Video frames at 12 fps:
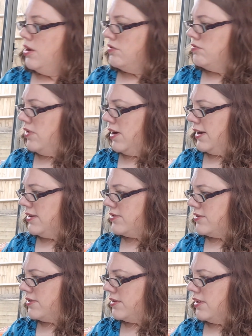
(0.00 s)
Right,
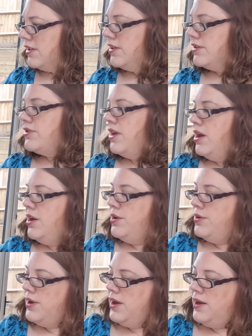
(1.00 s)

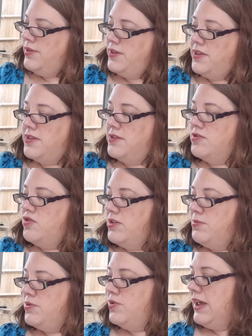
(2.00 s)
so this isn't
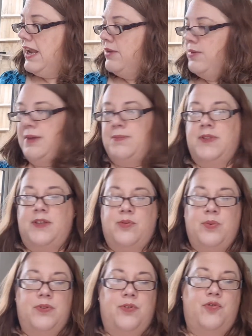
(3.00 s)
Christmas or Halloween, but this is
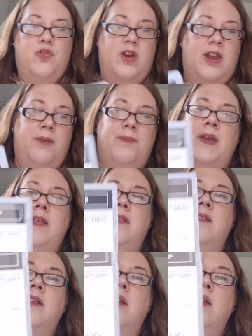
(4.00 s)
one of the free bits.